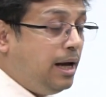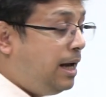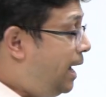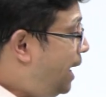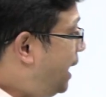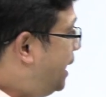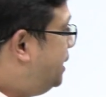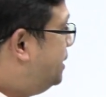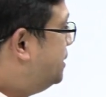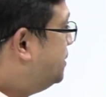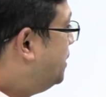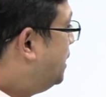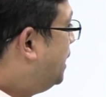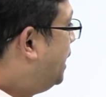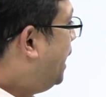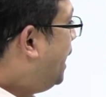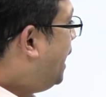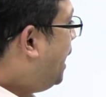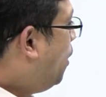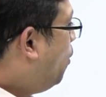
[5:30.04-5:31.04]
And
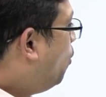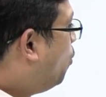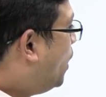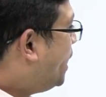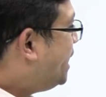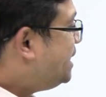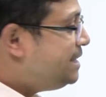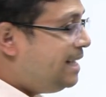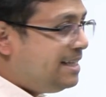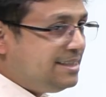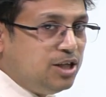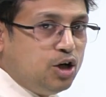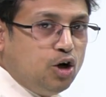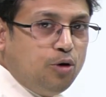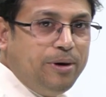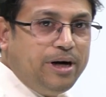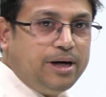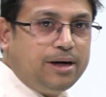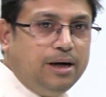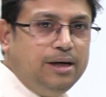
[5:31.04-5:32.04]
what is
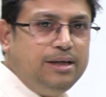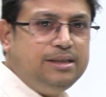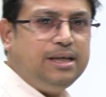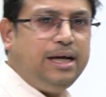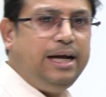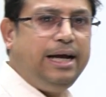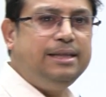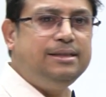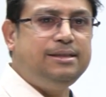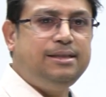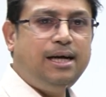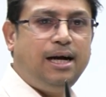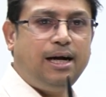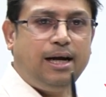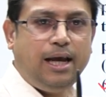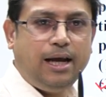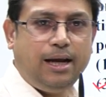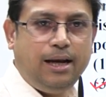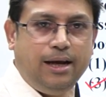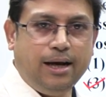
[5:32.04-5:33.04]
acoelomate condition?
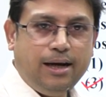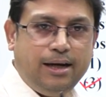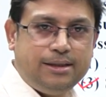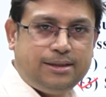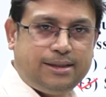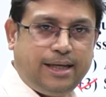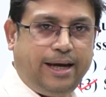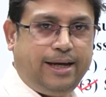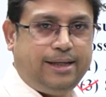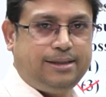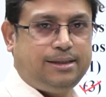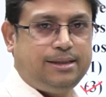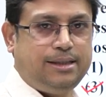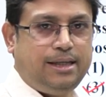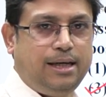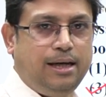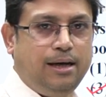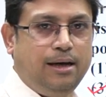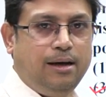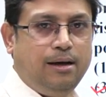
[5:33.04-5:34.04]
NCERT clearly says
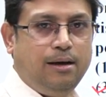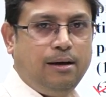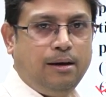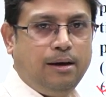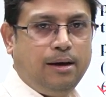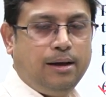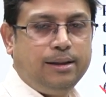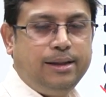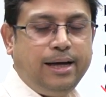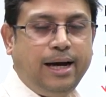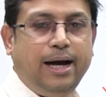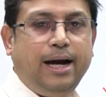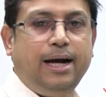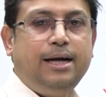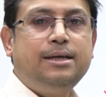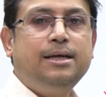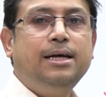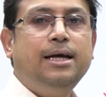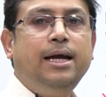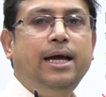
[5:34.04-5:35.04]

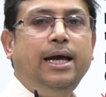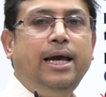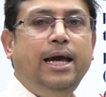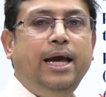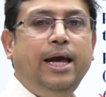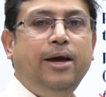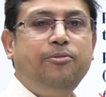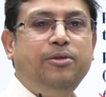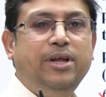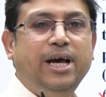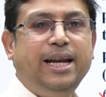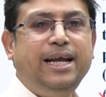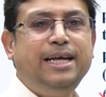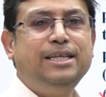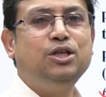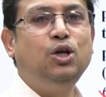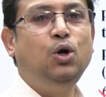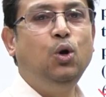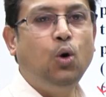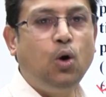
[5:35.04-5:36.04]
that if there
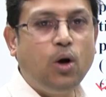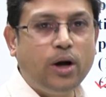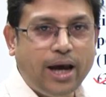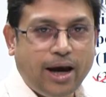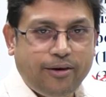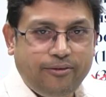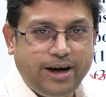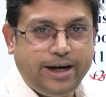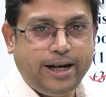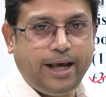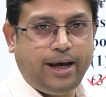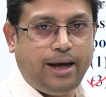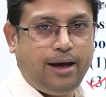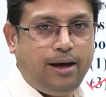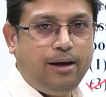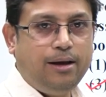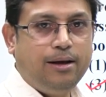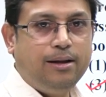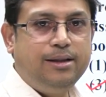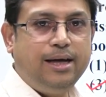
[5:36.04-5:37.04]
is no cavity,
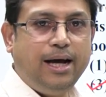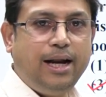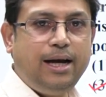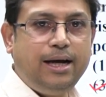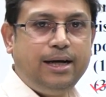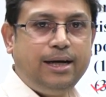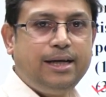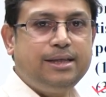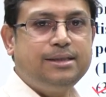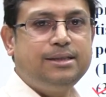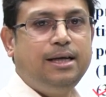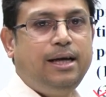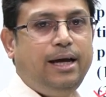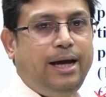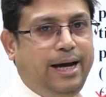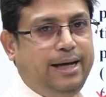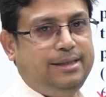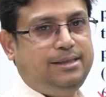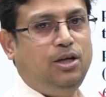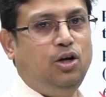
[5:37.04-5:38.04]
then it is
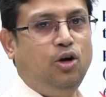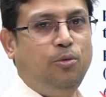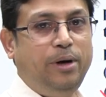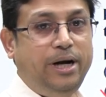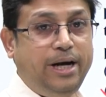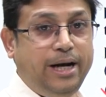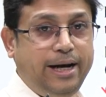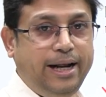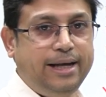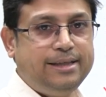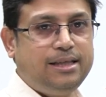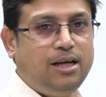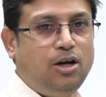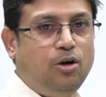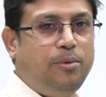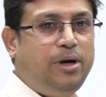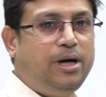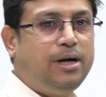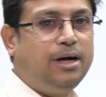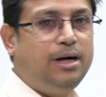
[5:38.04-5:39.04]
acoelomate. In
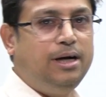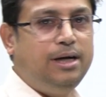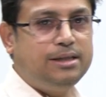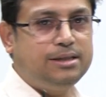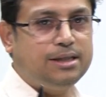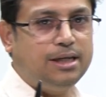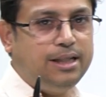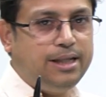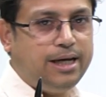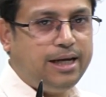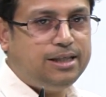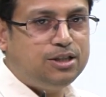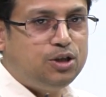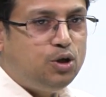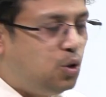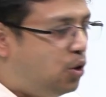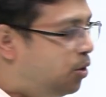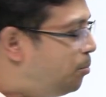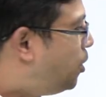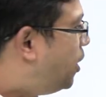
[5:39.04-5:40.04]
acoelomate condition, there is
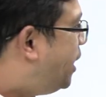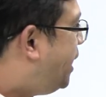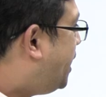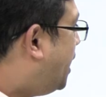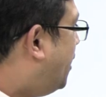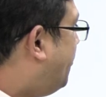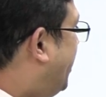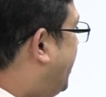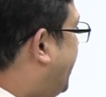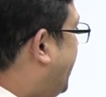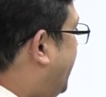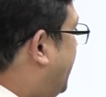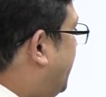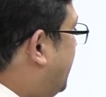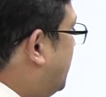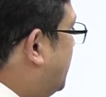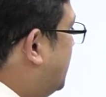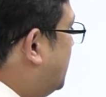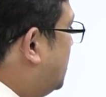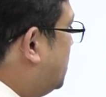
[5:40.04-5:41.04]
no body cavity.
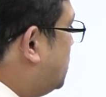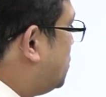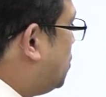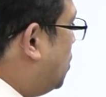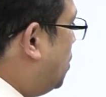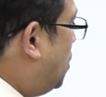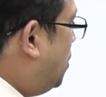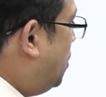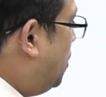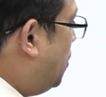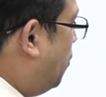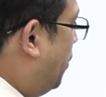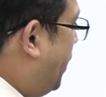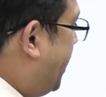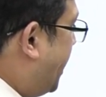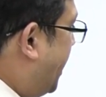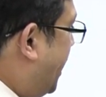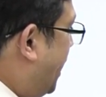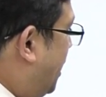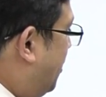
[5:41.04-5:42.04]
So we
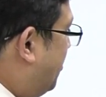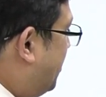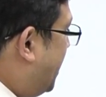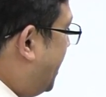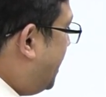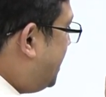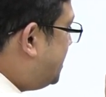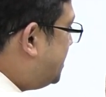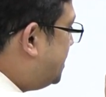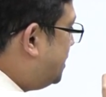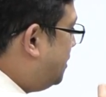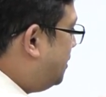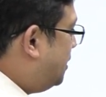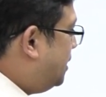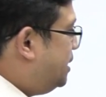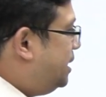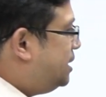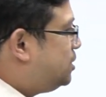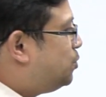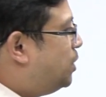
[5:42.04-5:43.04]
can eliminate
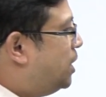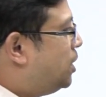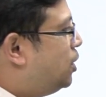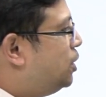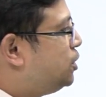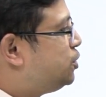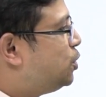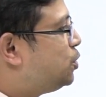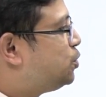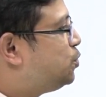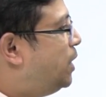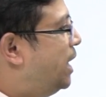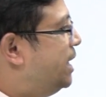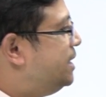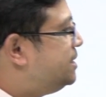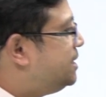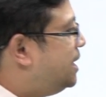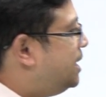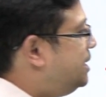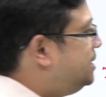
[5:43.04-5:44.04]
this one also. So answer